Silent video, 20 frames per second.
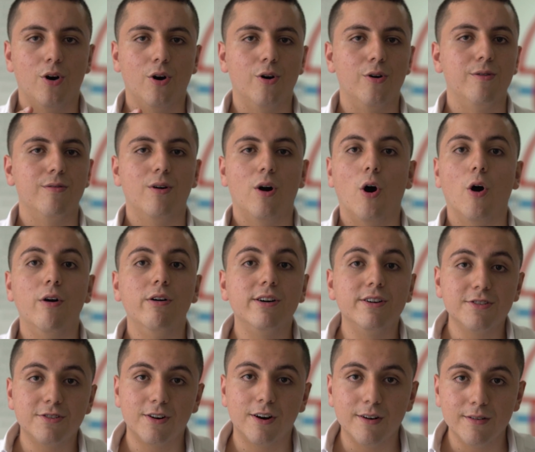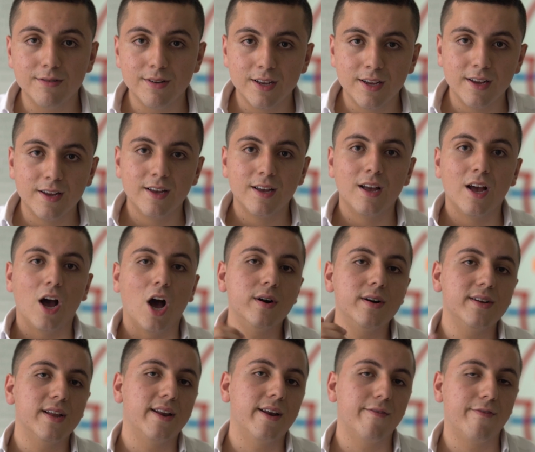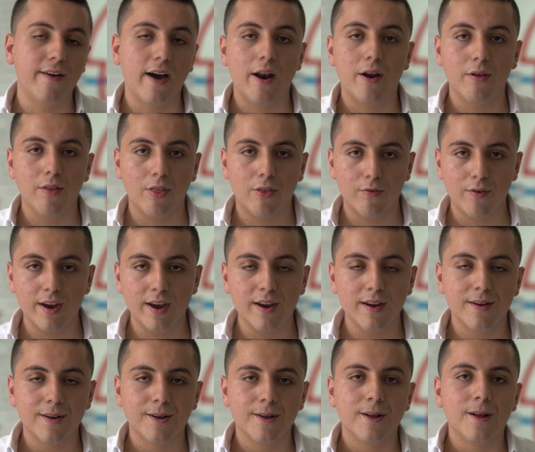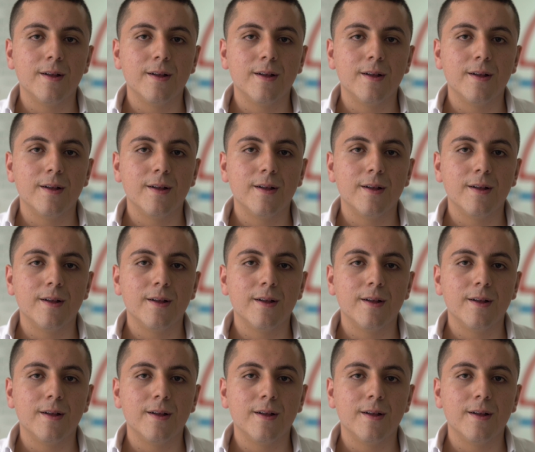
or other drone newer than a Phantom 3,